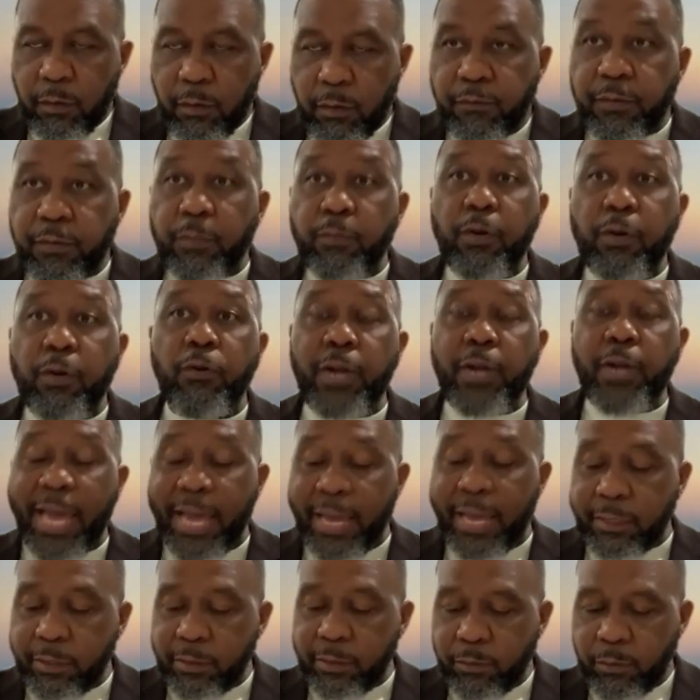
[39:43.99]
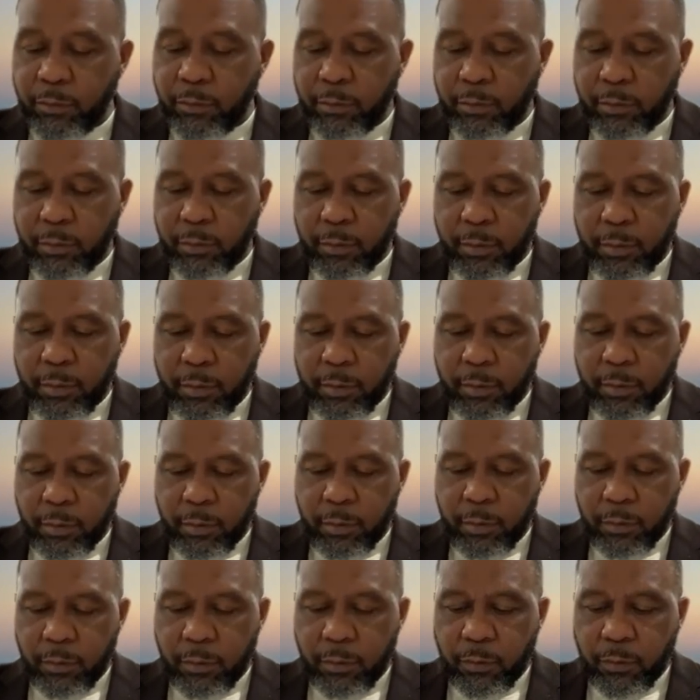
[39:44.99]
from Rhode Island,
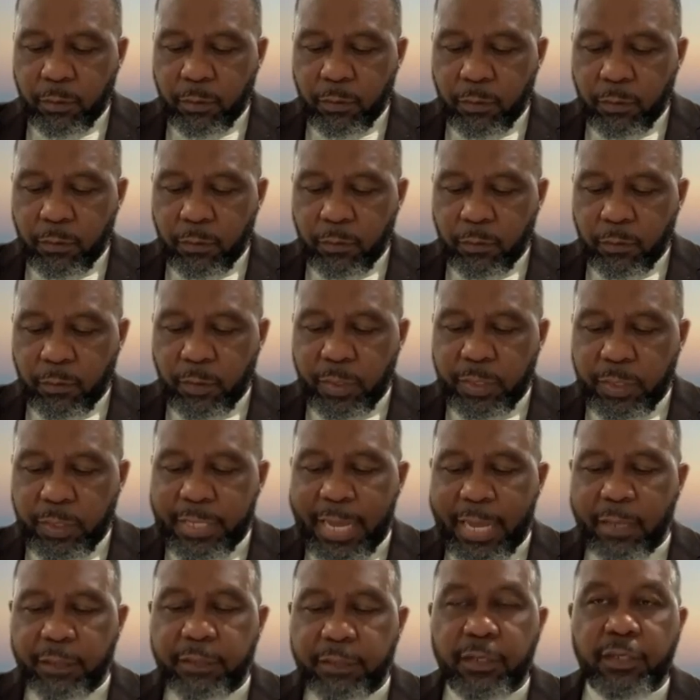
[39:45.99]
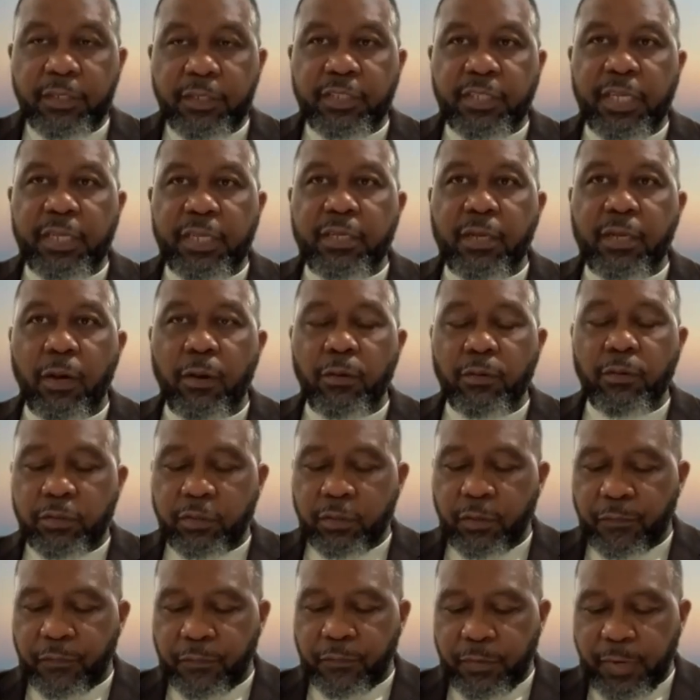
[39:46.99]
went down to the seacoast
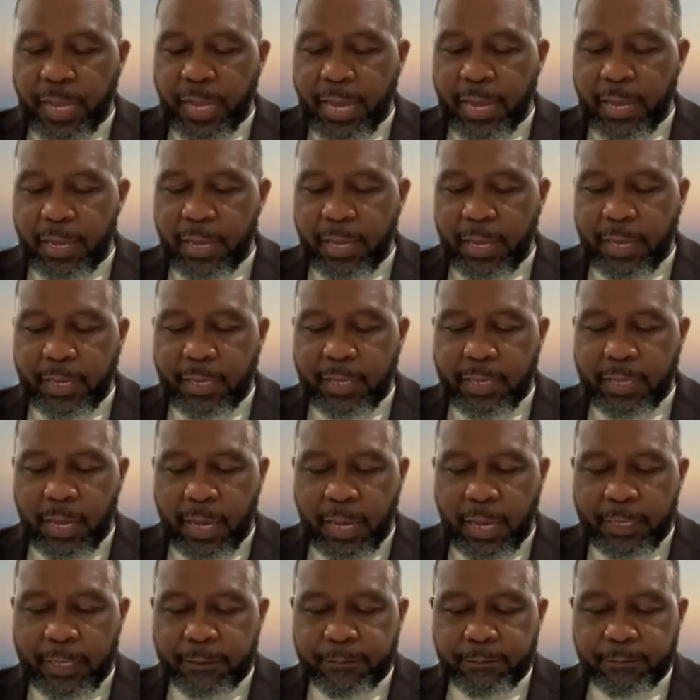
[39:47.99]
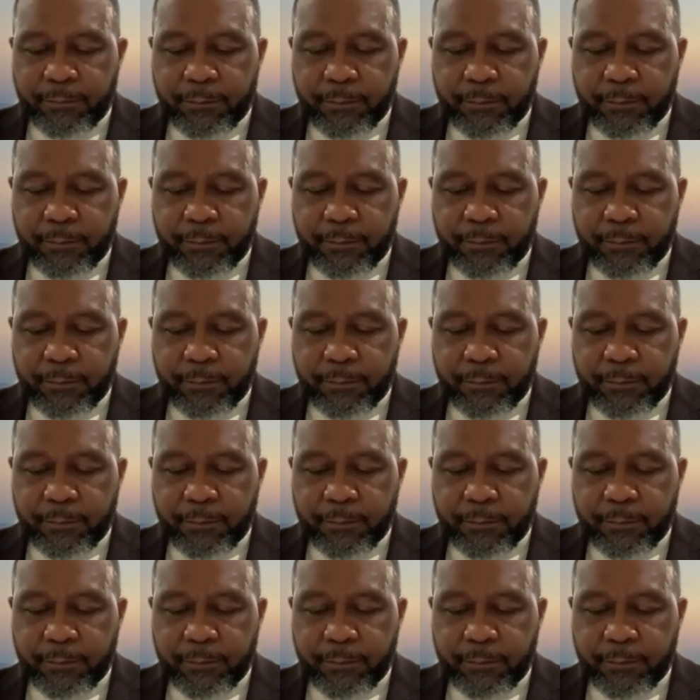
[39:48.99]
to fly a kite.